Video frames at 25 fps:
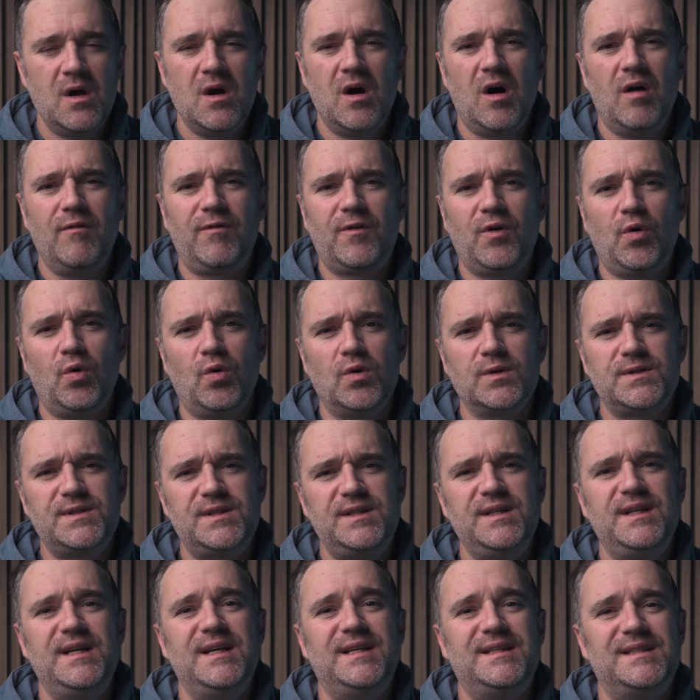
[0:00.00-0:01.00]
Of course,
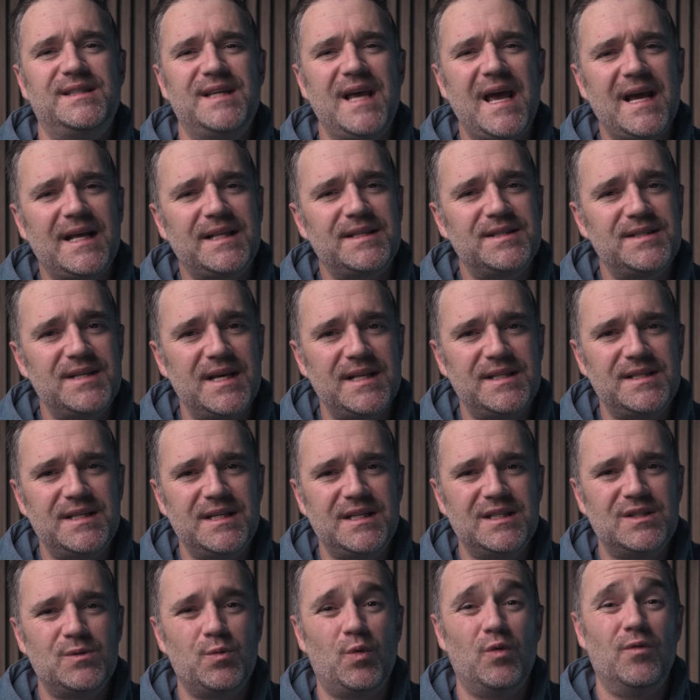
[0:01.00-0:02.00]
the exact
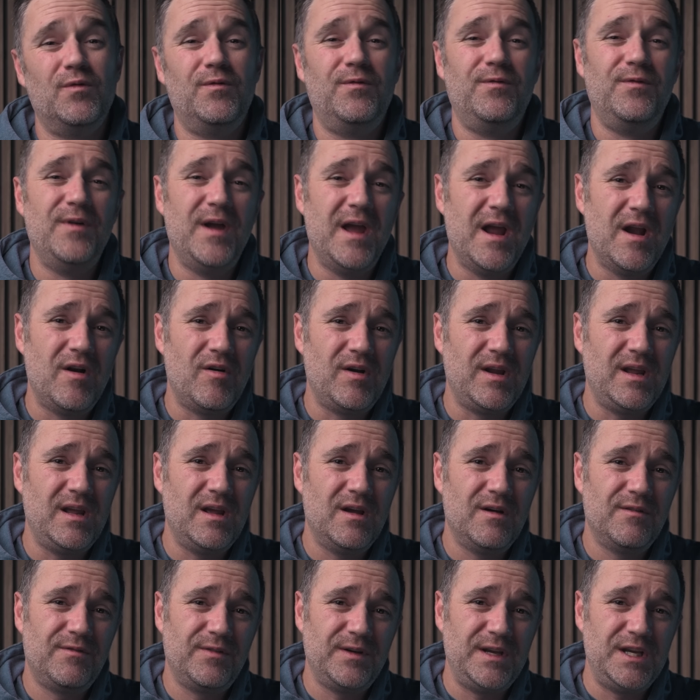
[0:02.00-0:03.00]
settings will vary
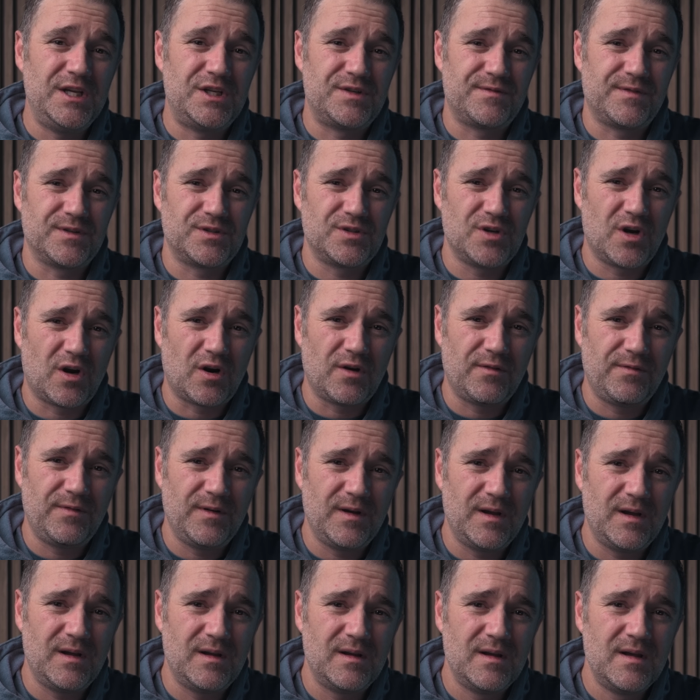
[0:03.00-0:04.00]
for each
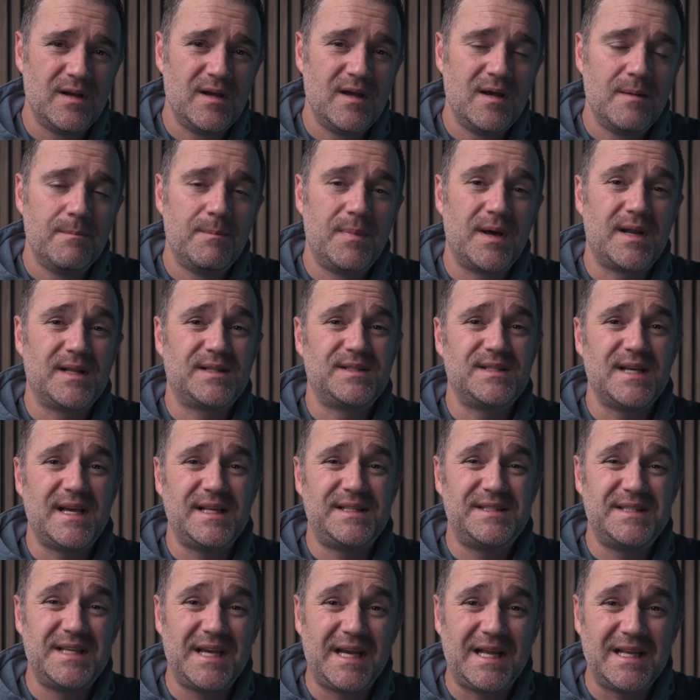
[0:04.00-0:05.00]
photographer, but it's a
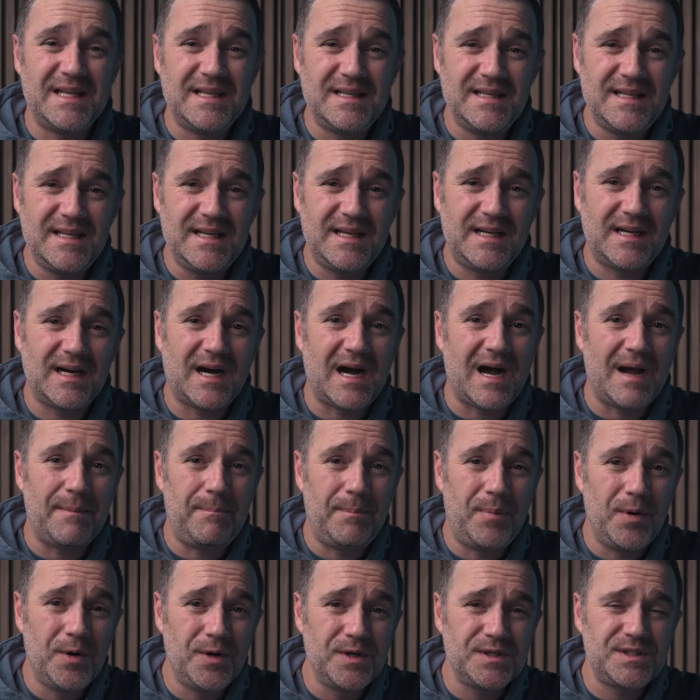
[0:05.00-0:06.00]
technique I
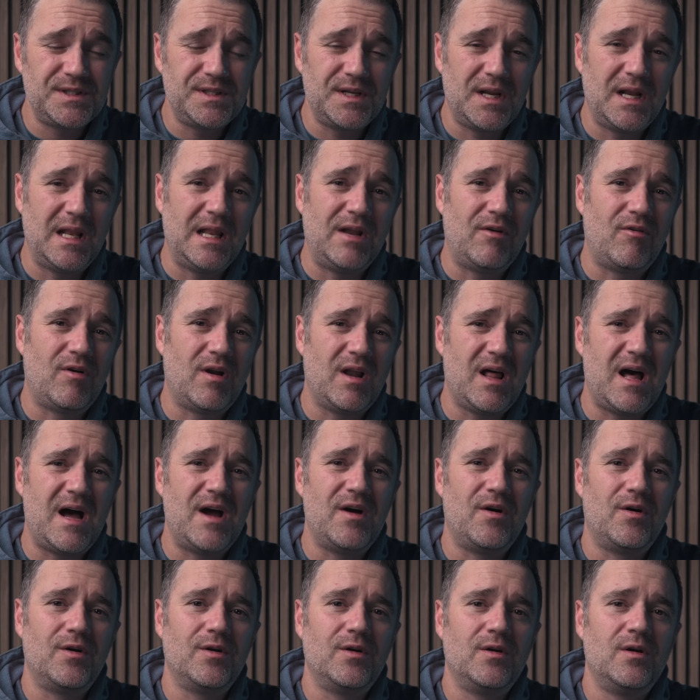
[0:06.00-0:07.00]
personally rely
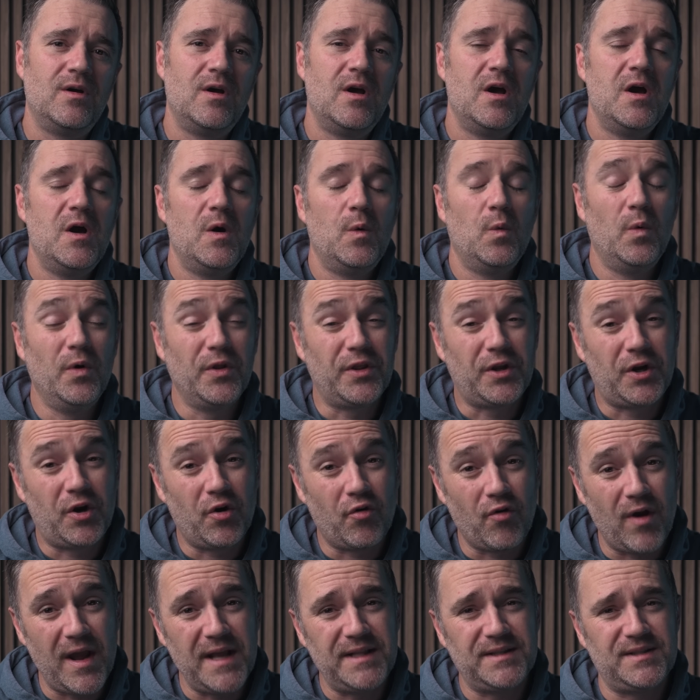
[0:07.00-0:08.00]
on with
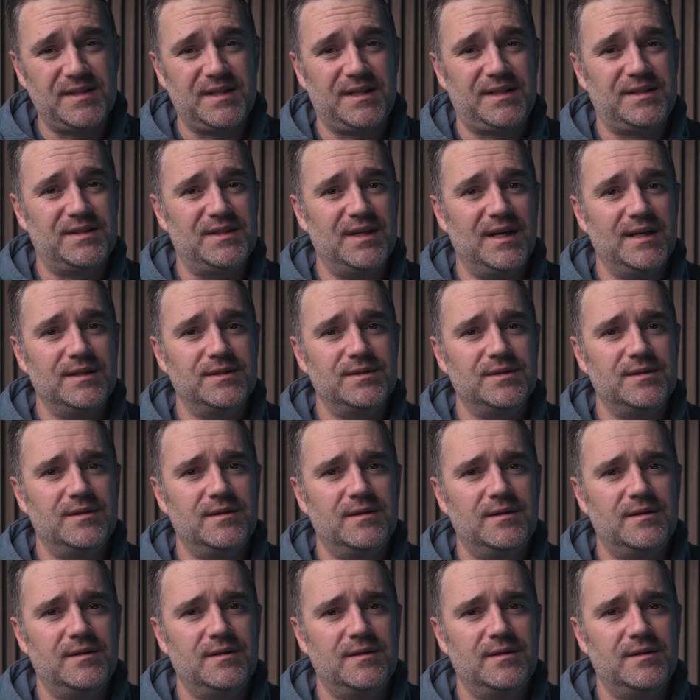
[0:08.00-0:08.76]
great success.